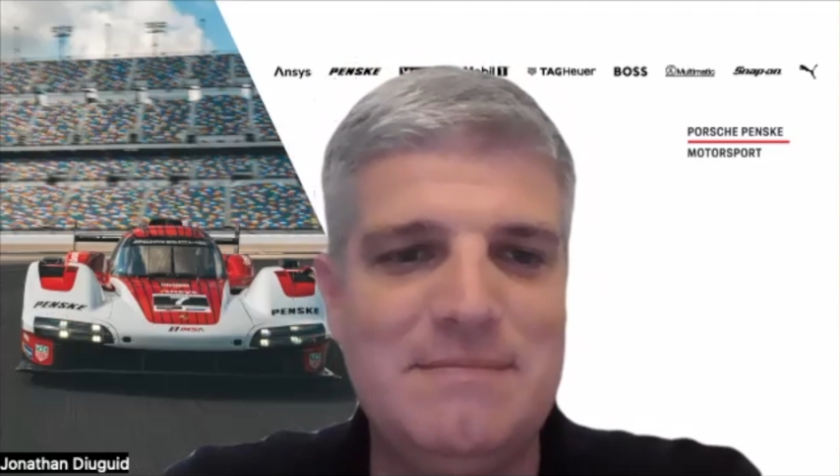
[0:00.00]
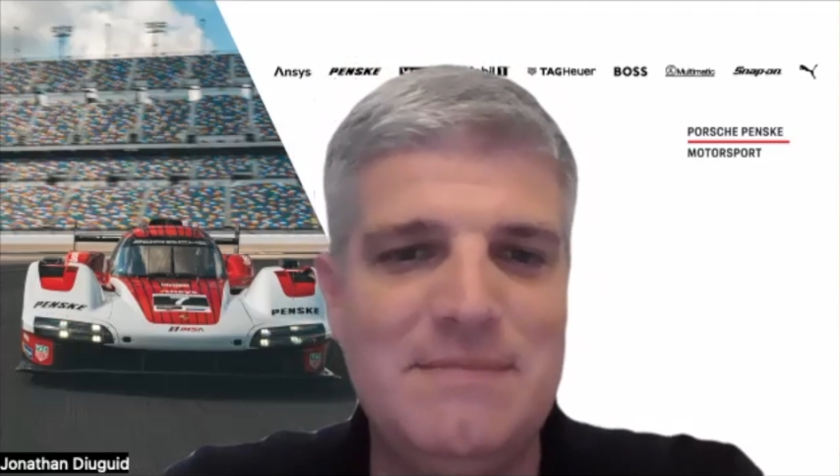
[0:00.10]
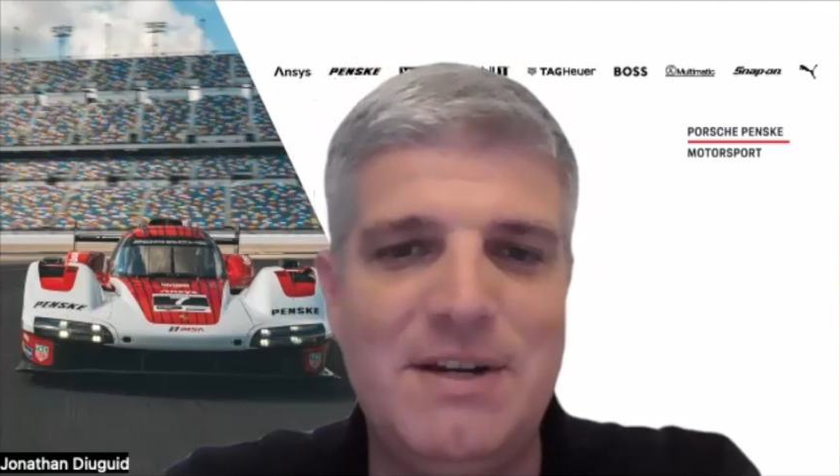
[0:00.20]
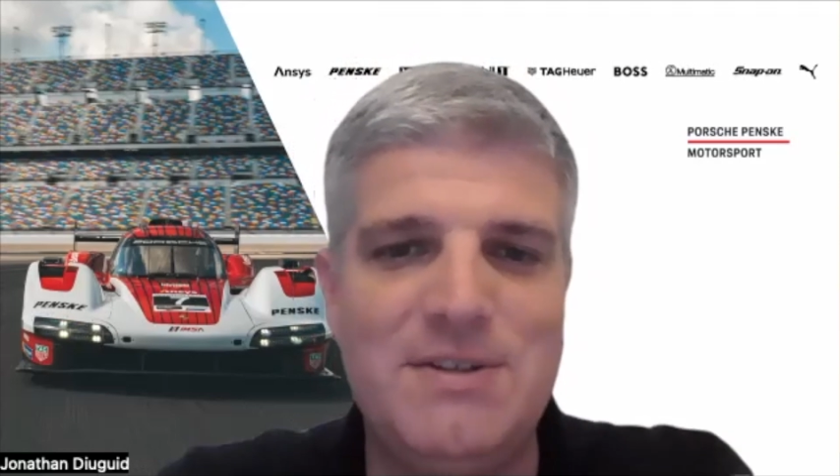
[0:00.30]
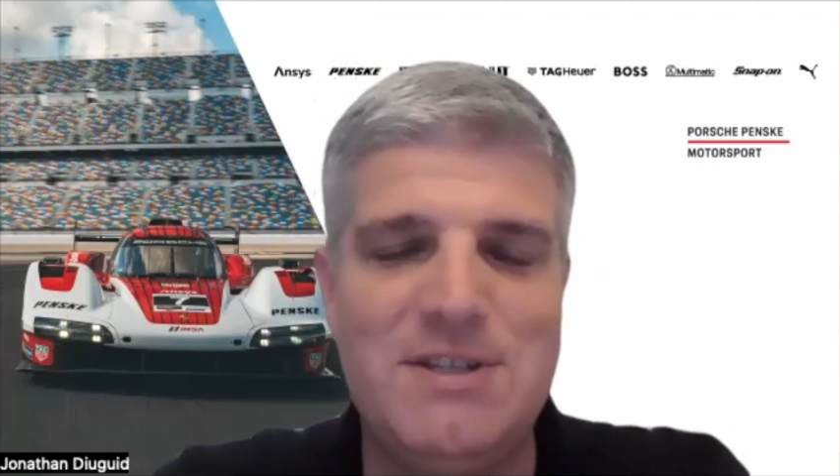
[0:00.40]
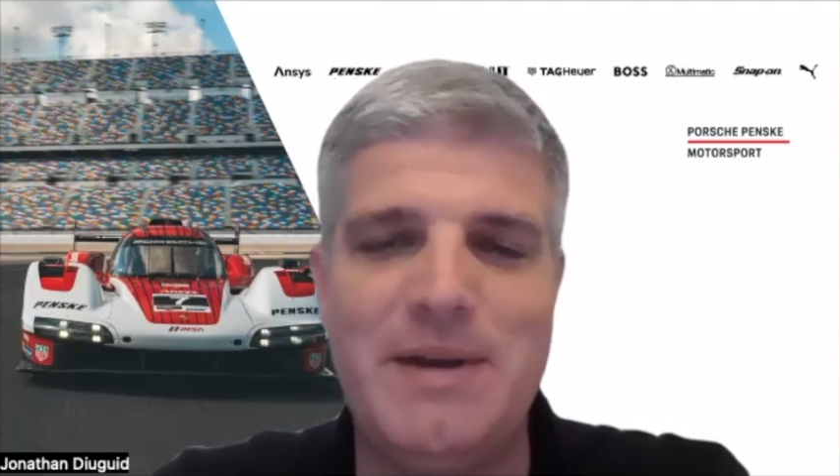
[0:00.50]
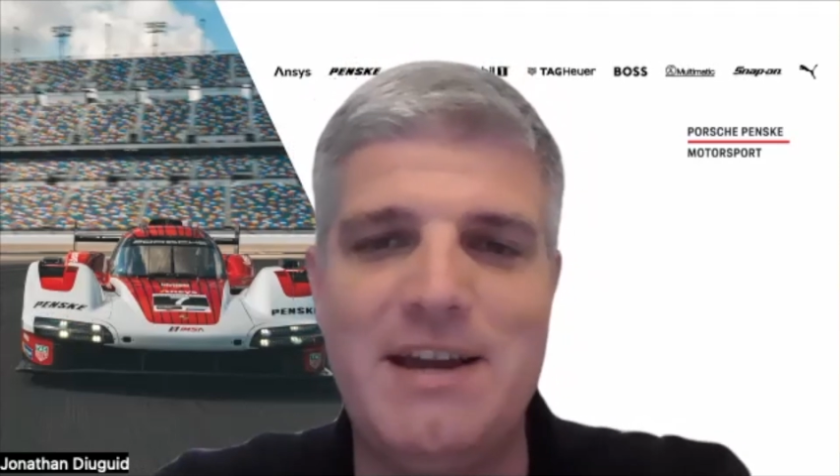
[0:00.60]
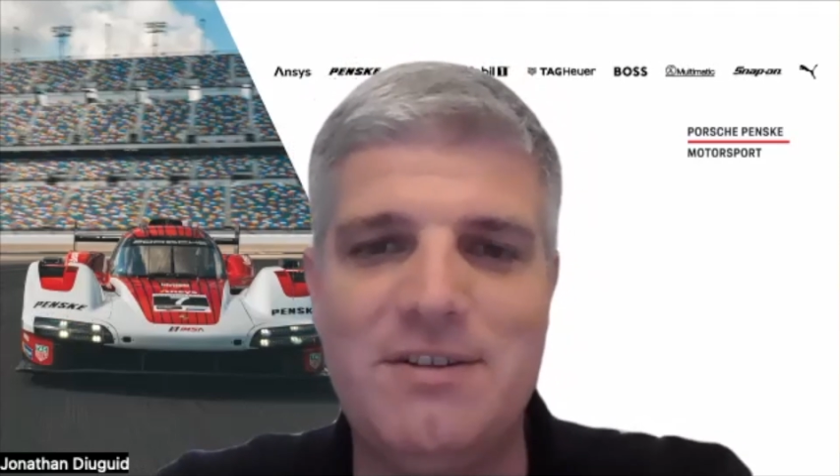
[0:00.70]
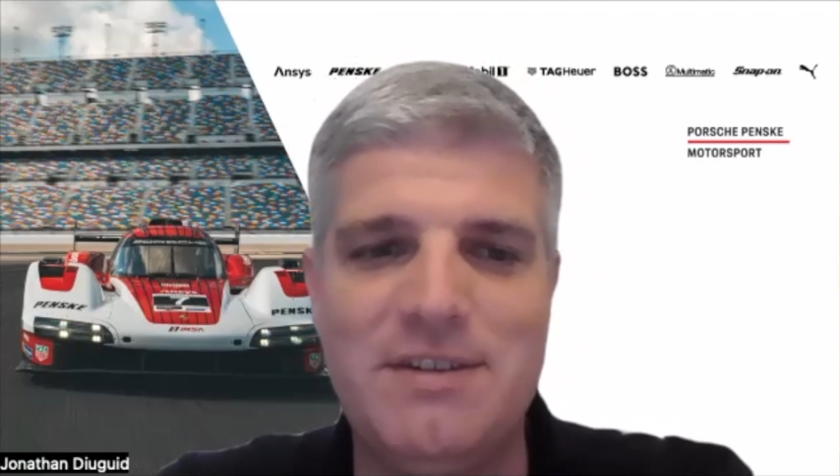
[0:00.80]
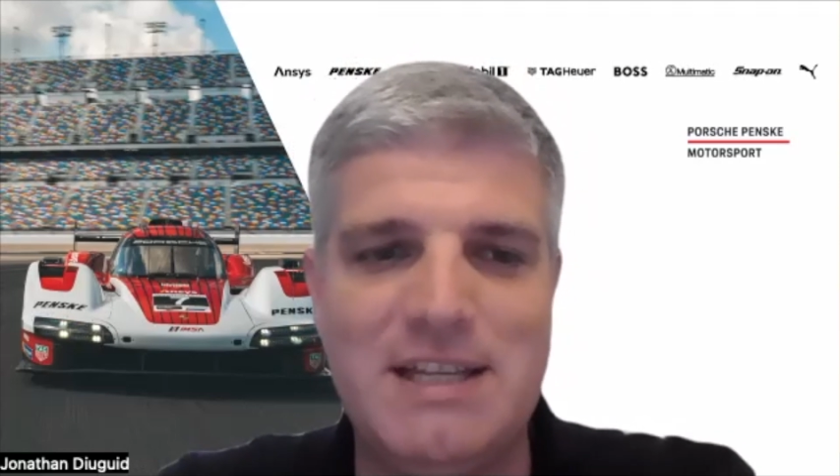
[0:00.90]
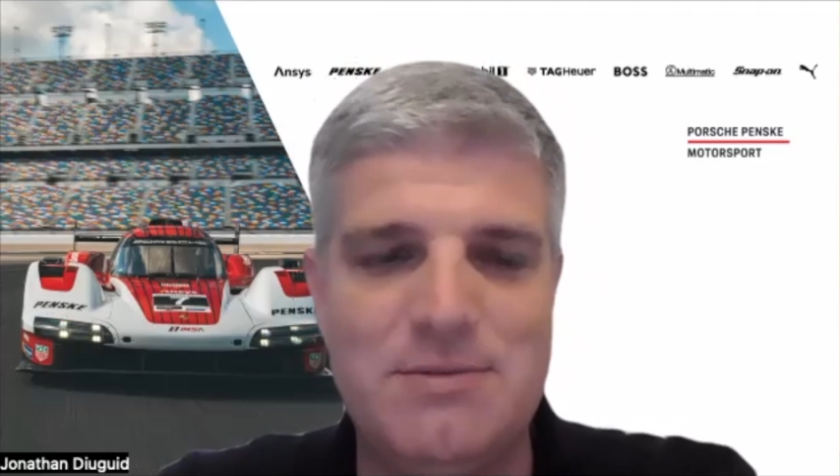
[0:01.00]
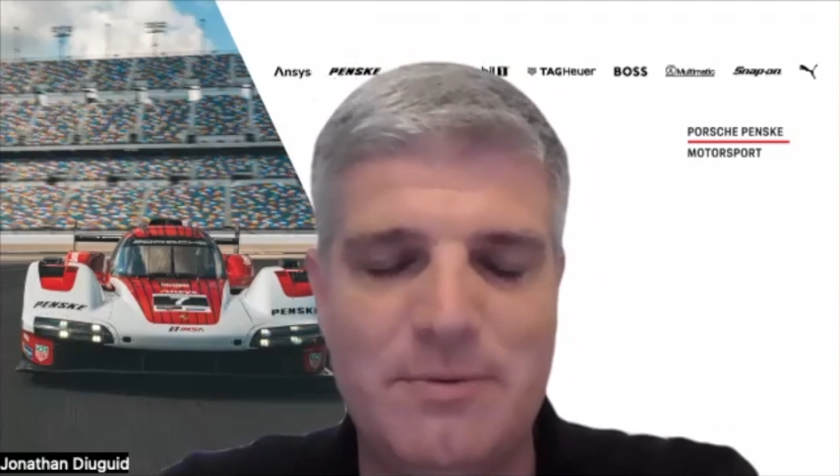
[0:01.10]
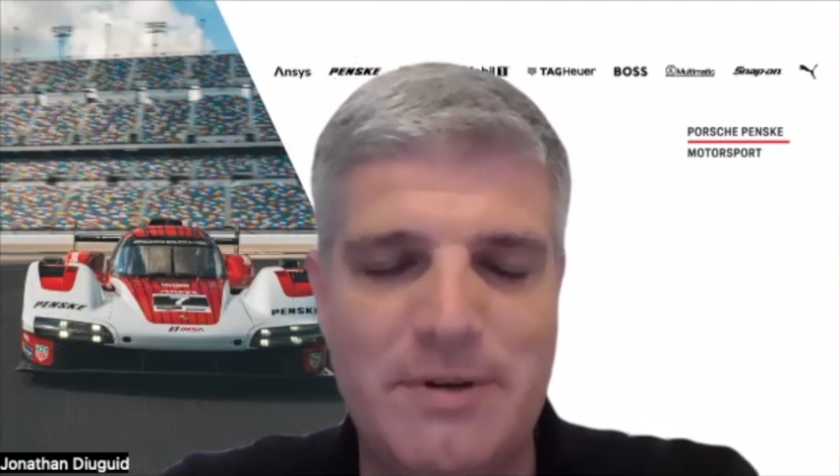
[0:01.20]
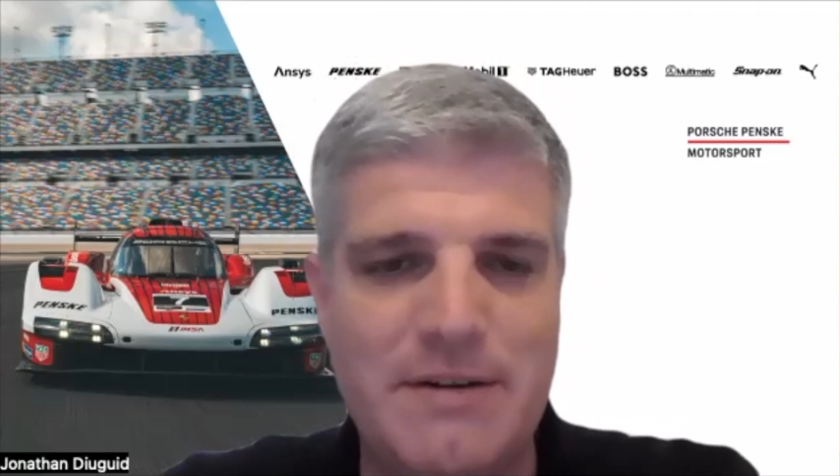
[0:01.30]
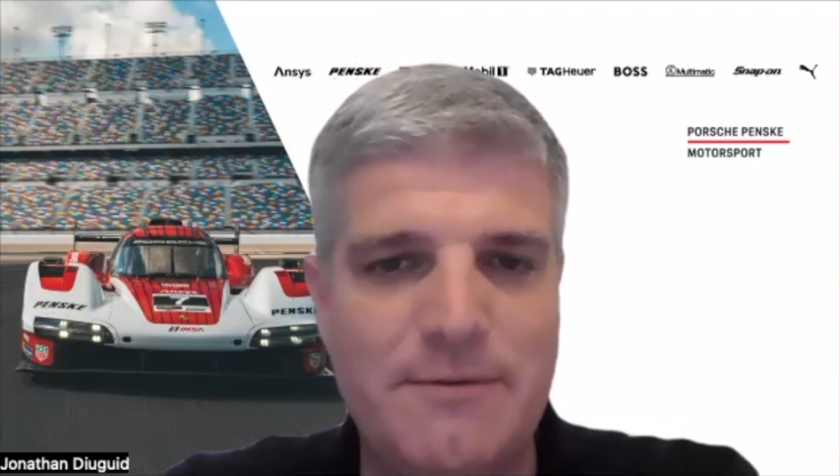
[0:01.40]
it's a battle, and that's
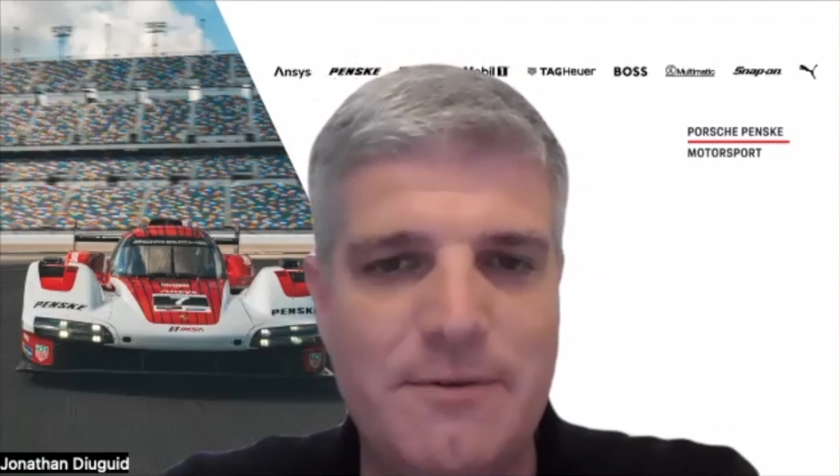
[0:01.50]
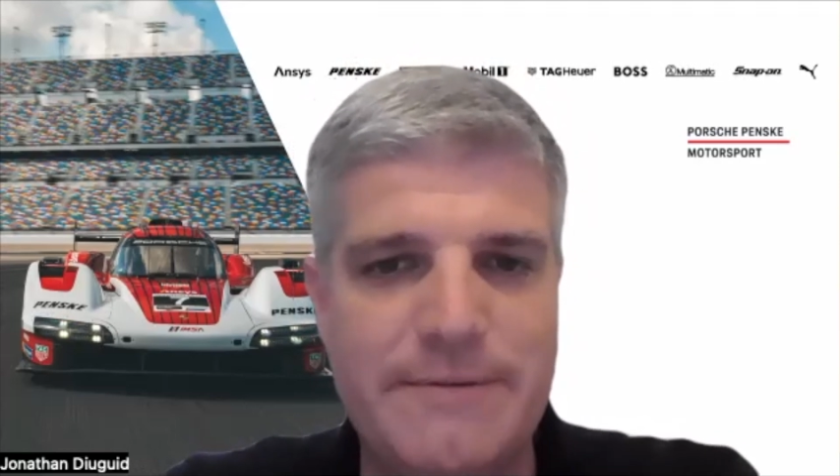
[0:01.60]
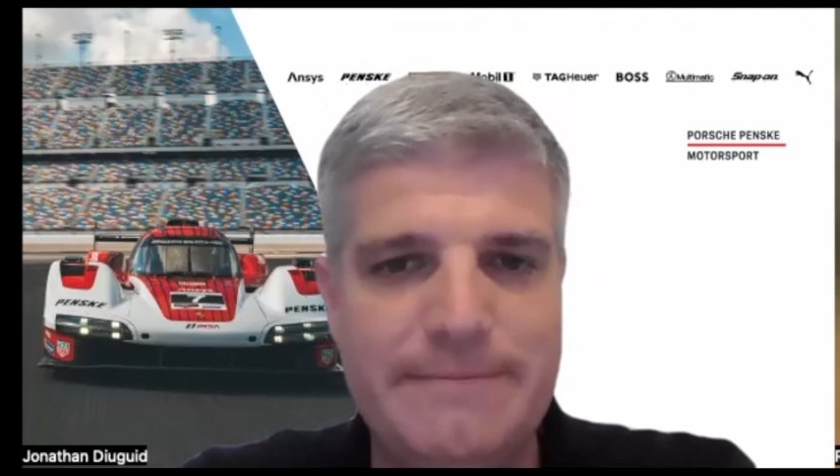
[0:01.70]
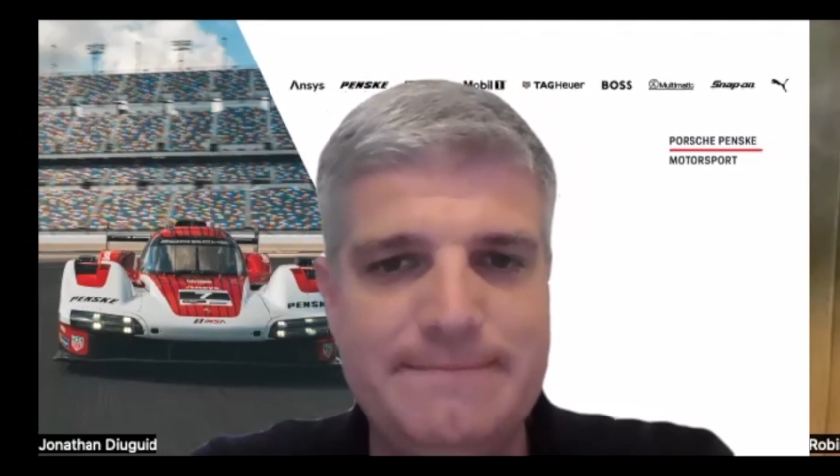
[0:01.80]
what we're here for.